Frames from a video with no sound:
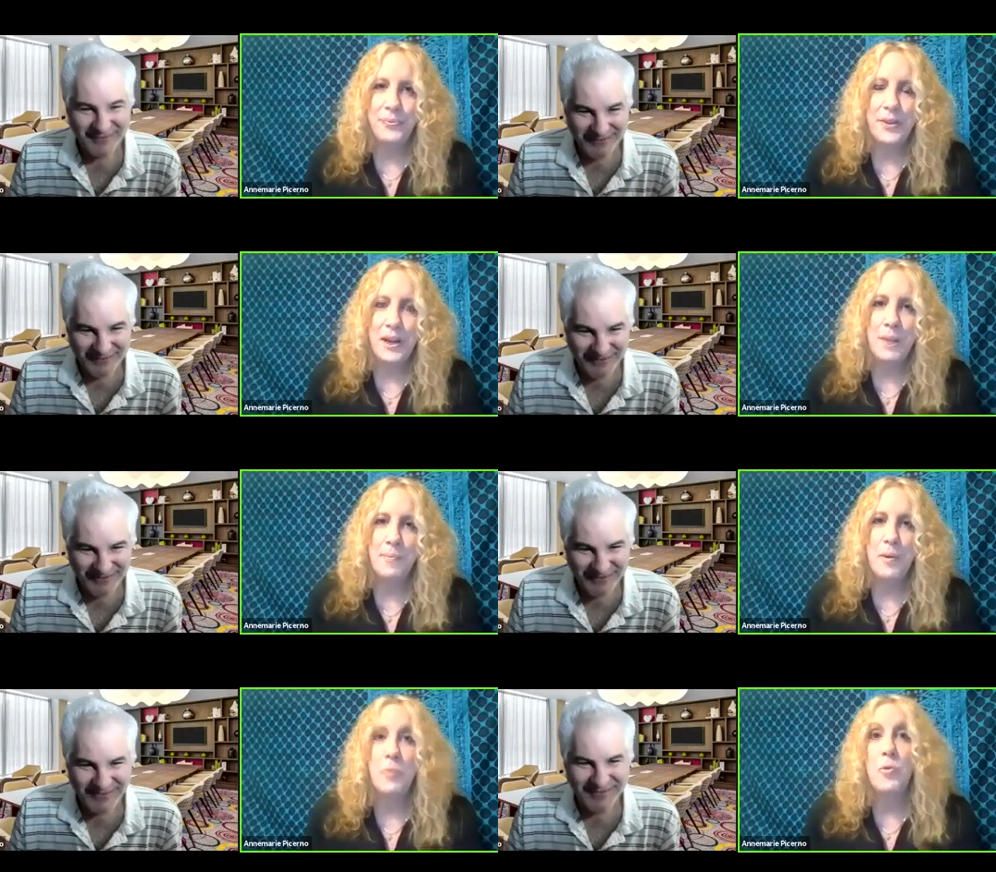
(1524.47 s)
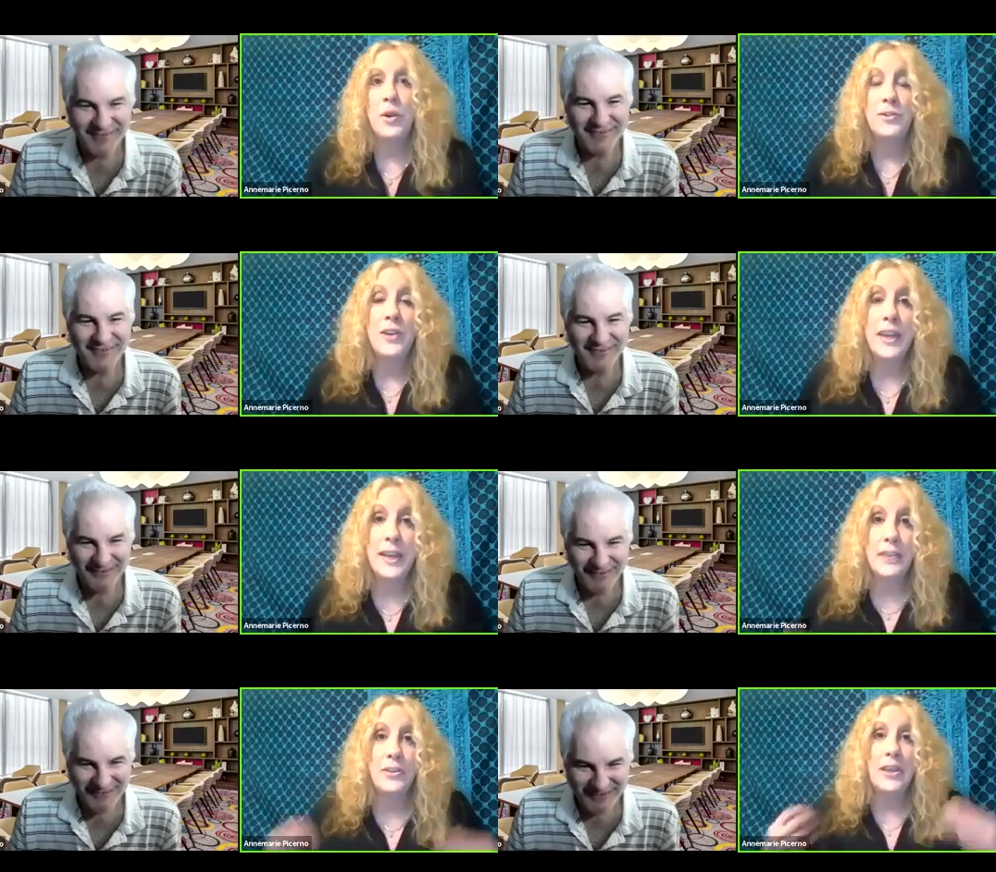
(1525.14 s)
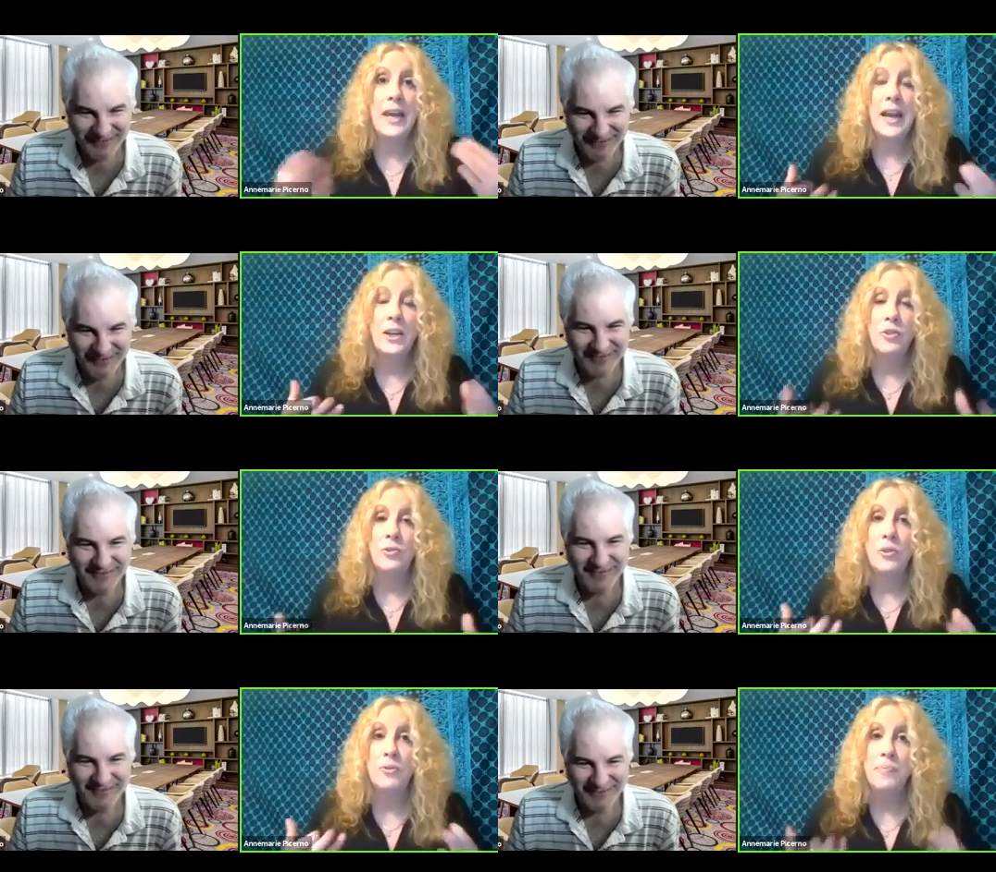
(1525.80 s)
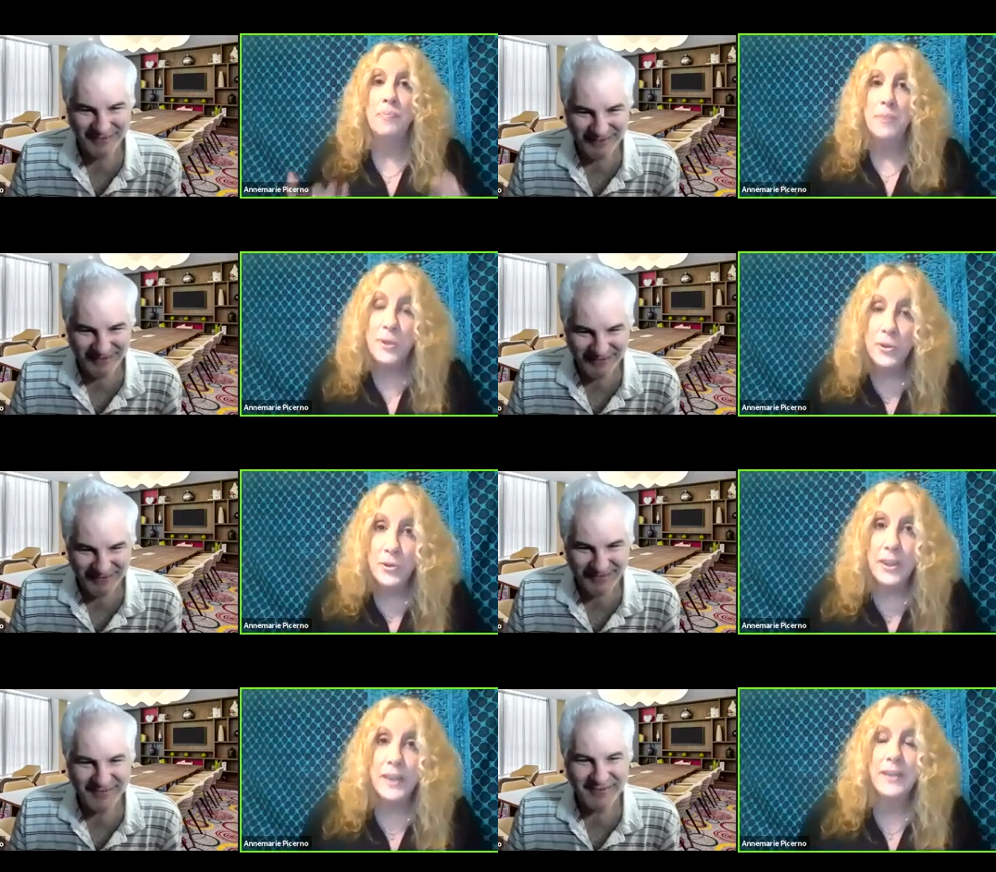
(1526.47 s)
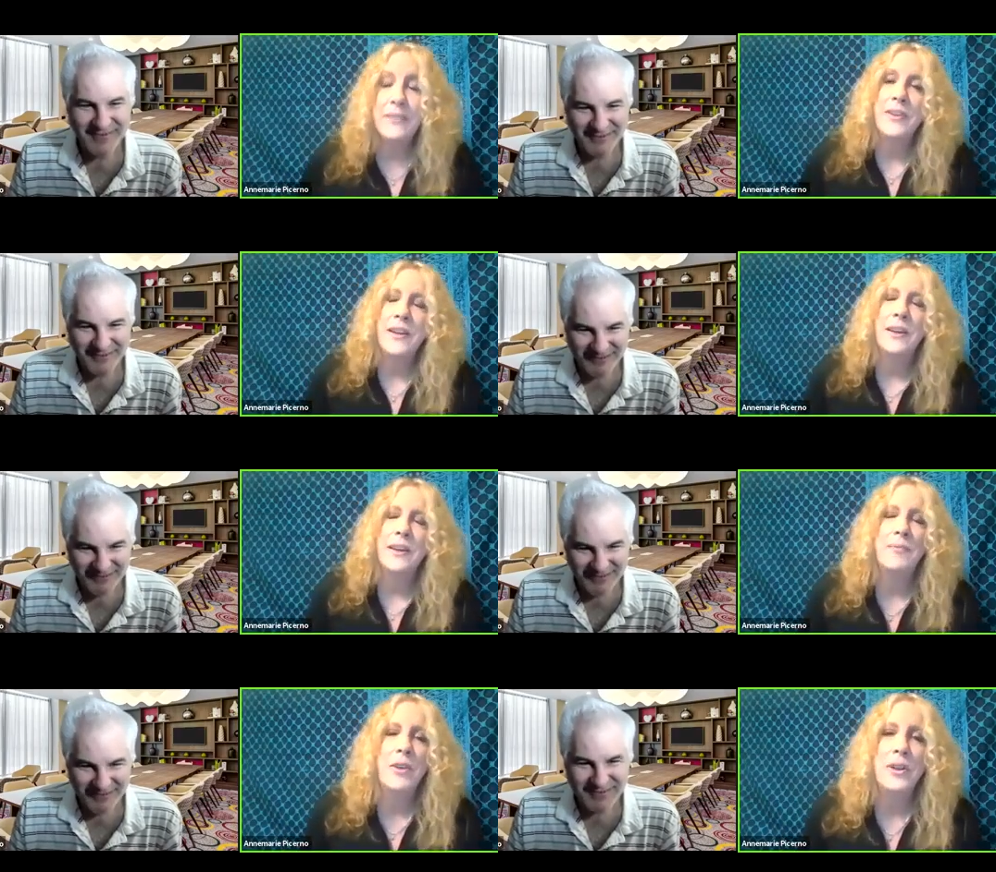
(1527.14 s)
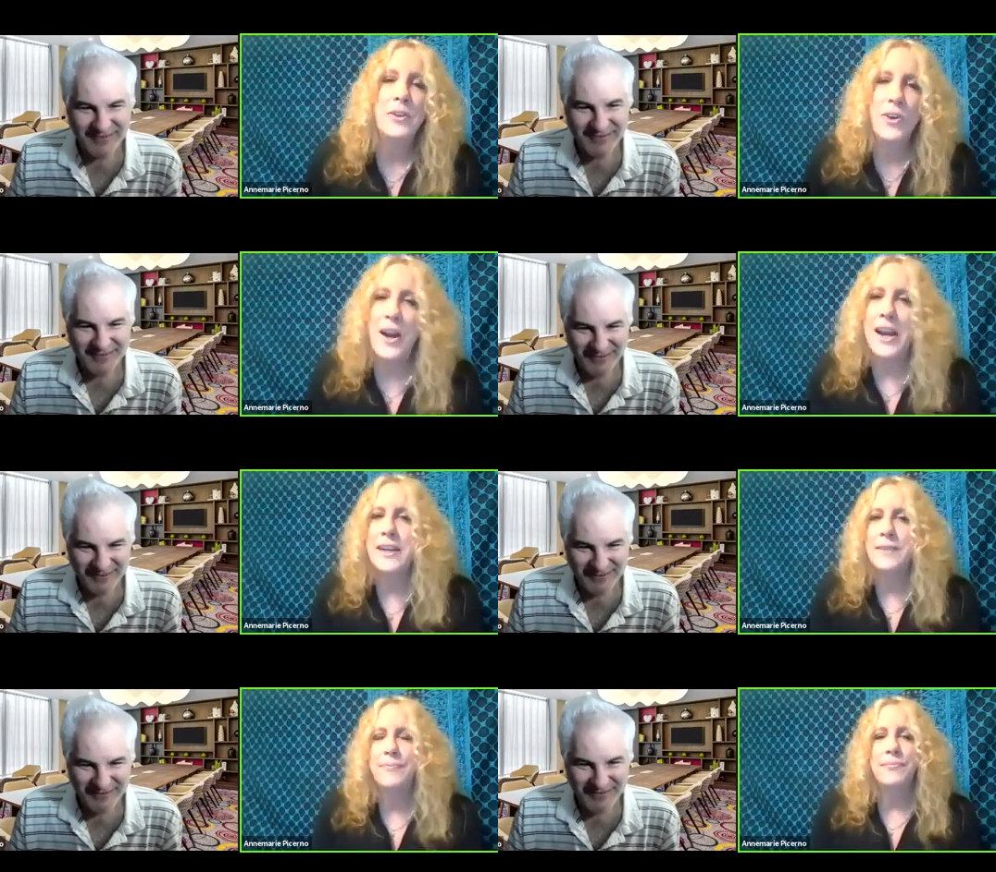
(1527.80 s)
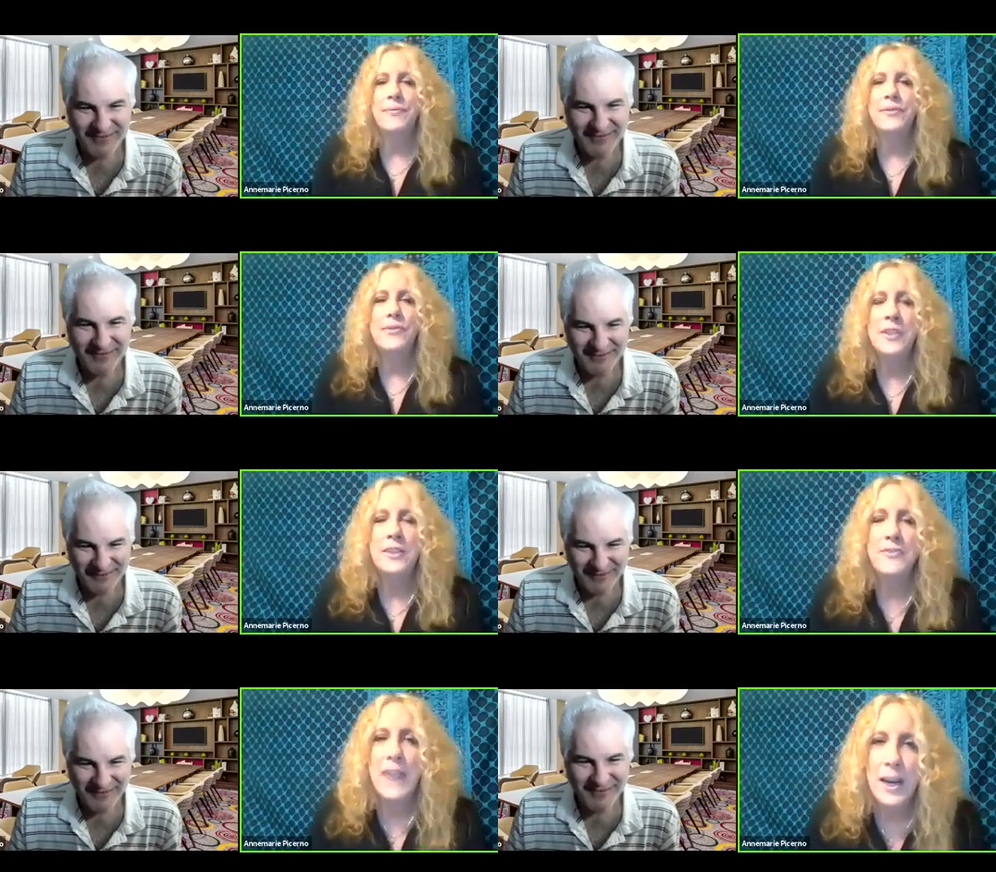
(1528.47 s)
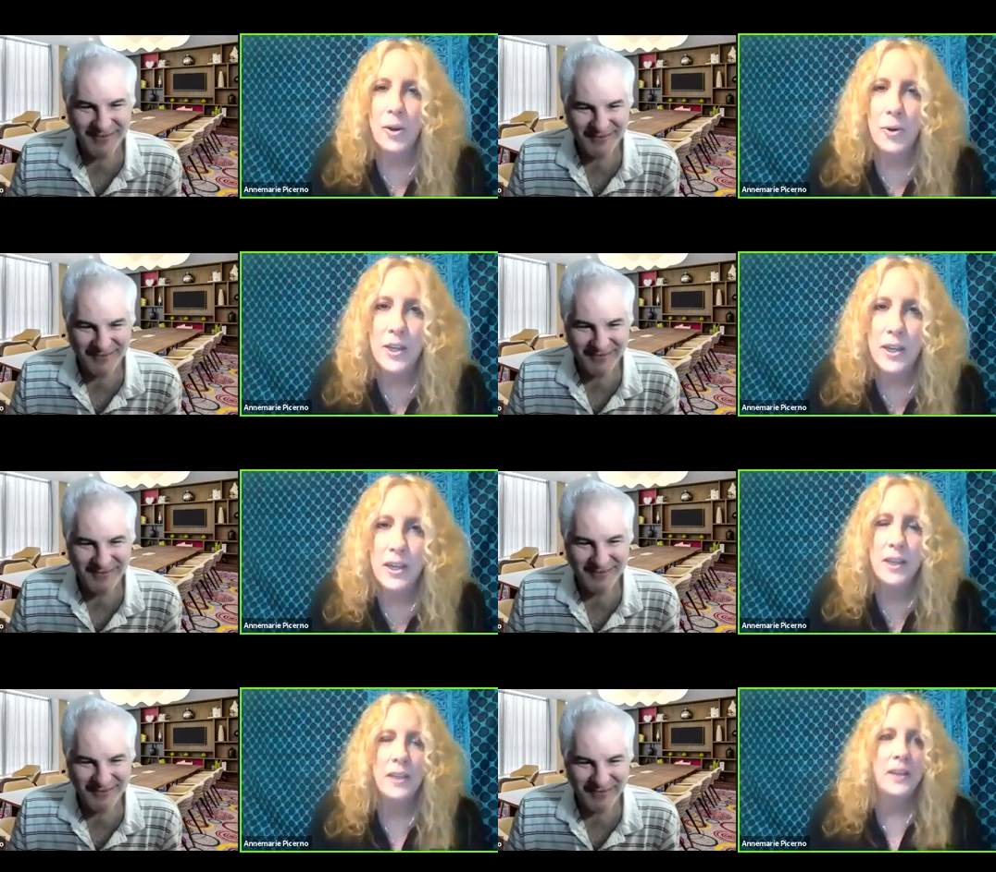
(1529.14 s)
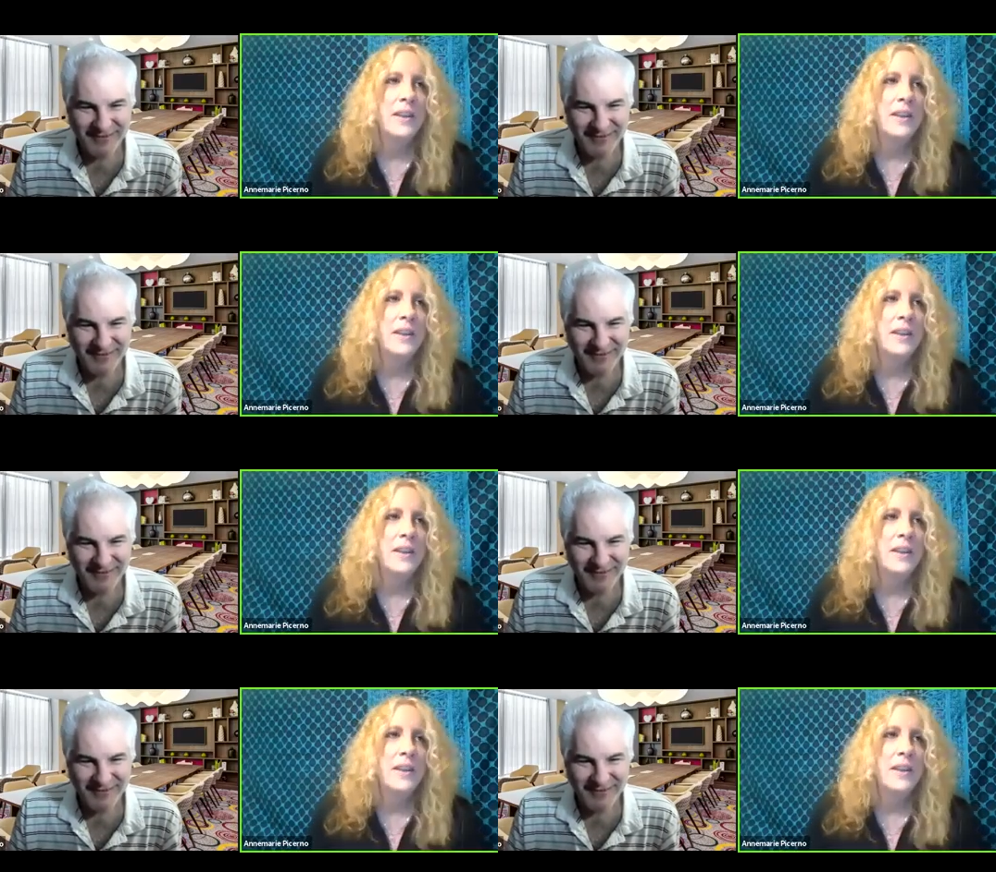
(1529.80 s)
Speaker 1: Uh, but once I get the actual music, then I'm going to try and see if Howie